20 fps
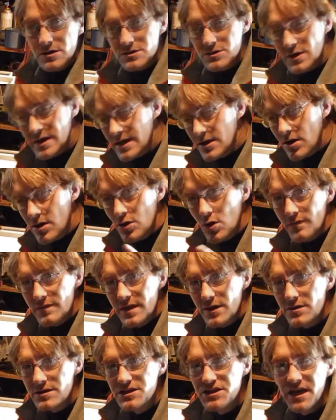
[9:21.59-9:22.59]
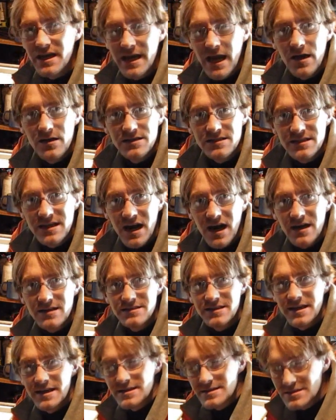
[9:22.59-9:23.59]
So get on over there and check out his
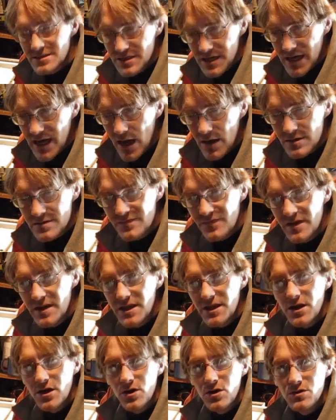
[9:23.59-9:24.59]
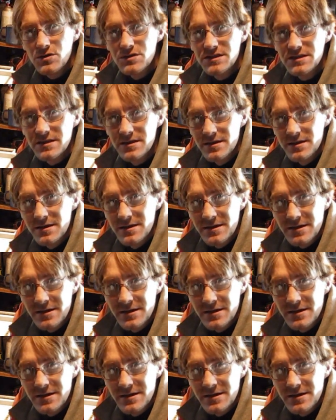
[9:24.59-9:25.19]
content, check out his videos.